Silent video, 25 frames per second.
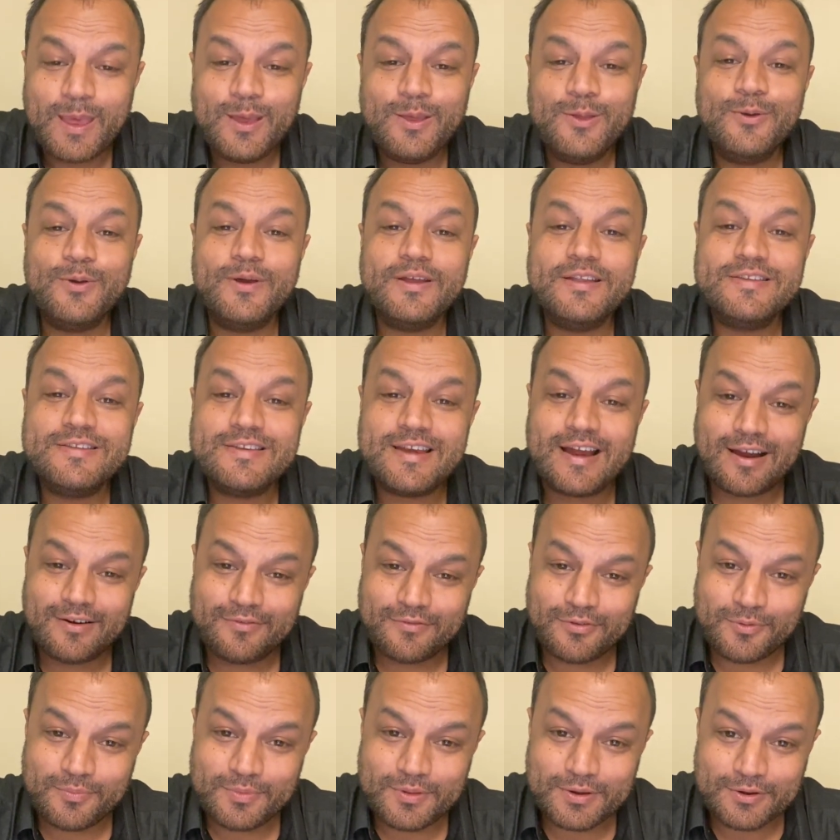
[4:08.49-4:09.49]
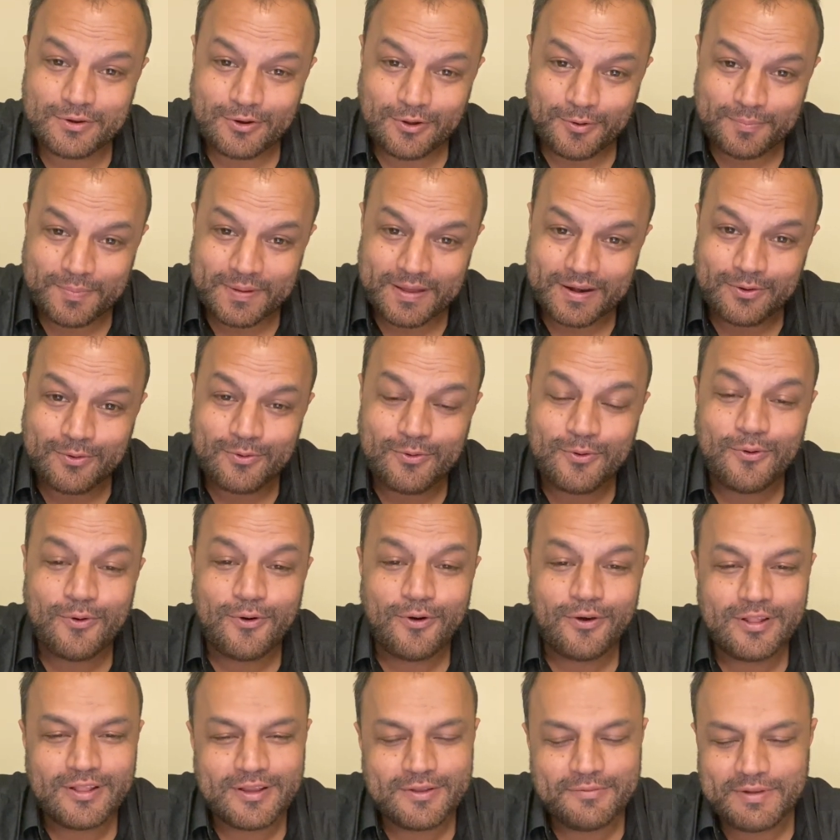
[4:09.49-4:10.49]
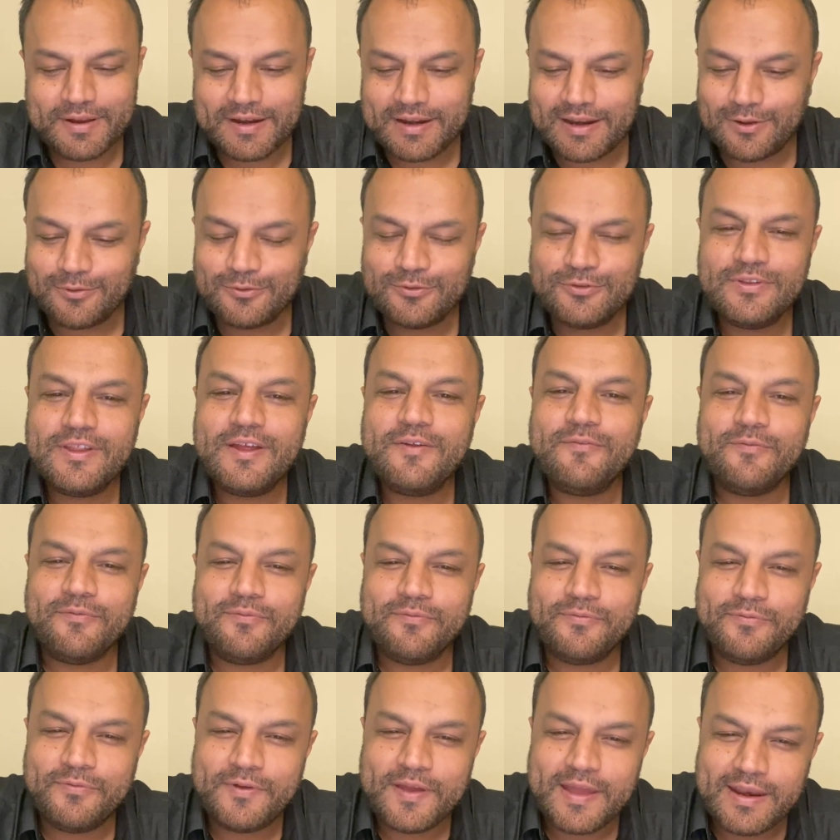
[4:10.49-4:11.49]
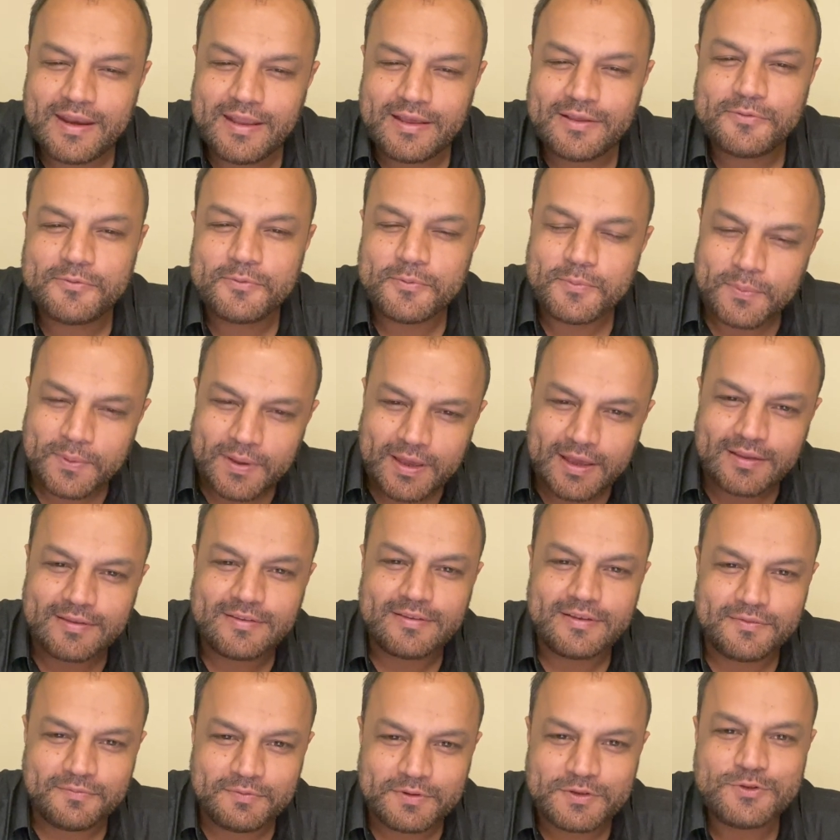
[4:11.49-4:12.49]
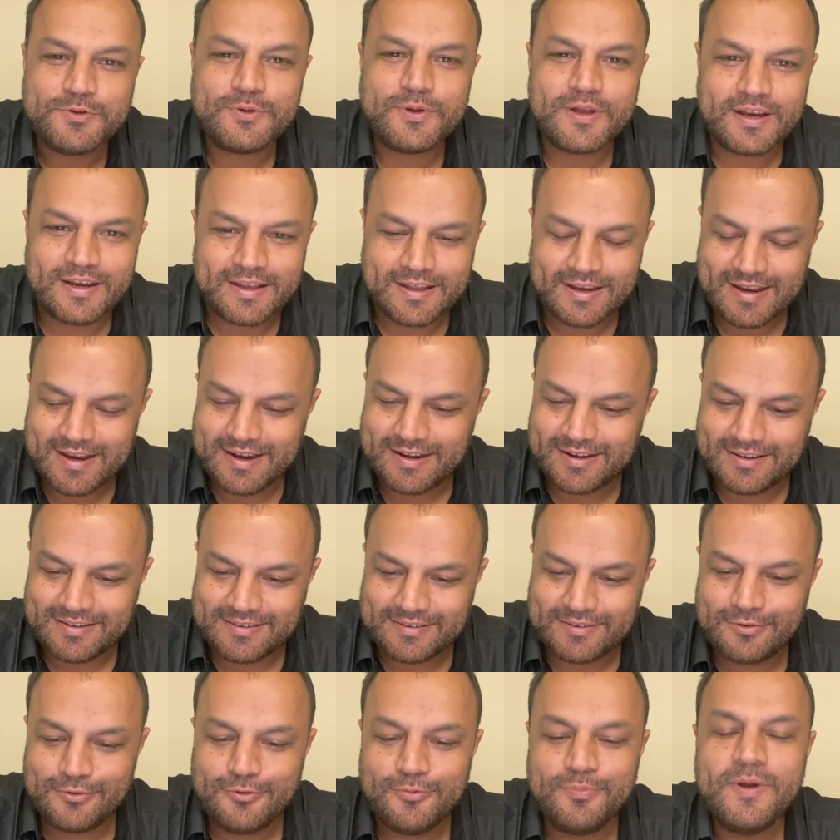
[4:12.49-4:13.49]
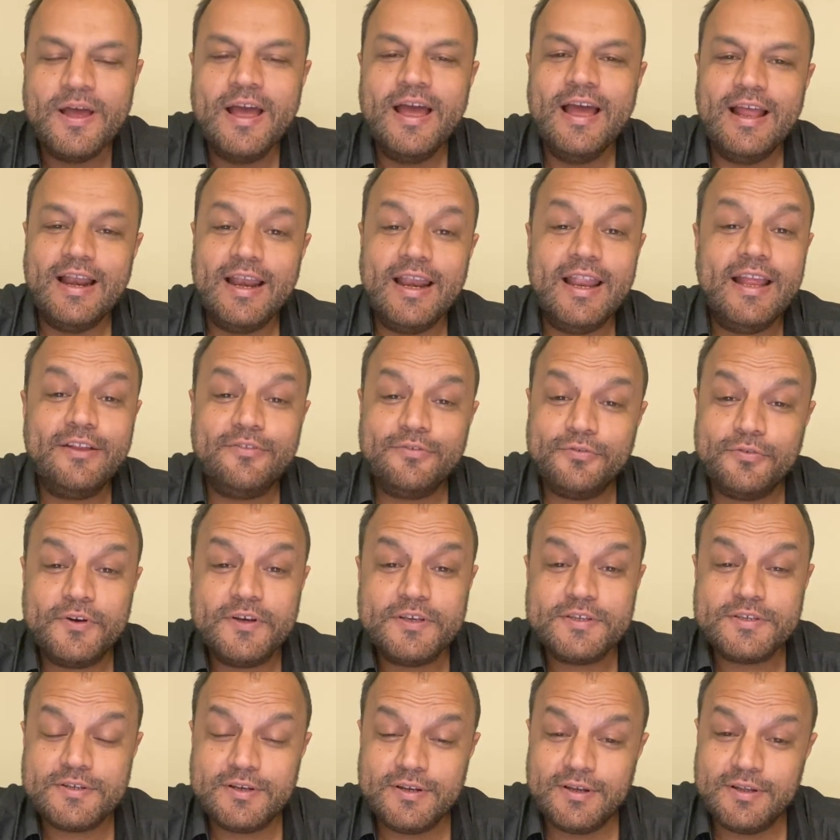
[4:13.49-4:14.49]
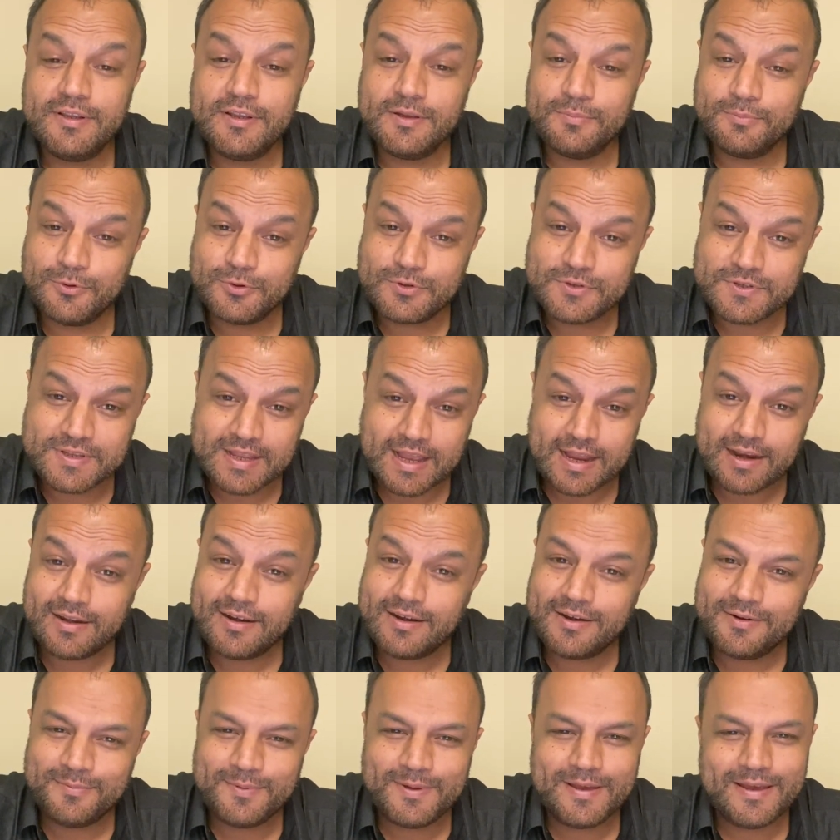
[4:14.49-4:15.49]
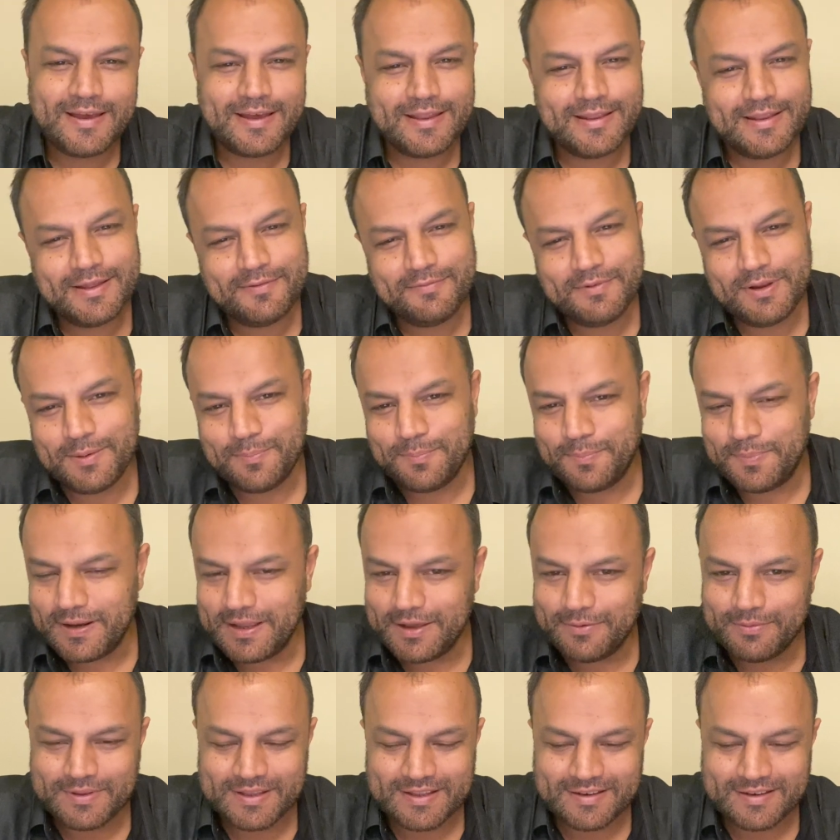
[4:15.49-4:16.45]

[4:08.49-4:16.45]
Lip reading: You can start from the top and go all the way down. So there are various ways in which you can create this loop. Let's first learn the most standard way and then we'll play with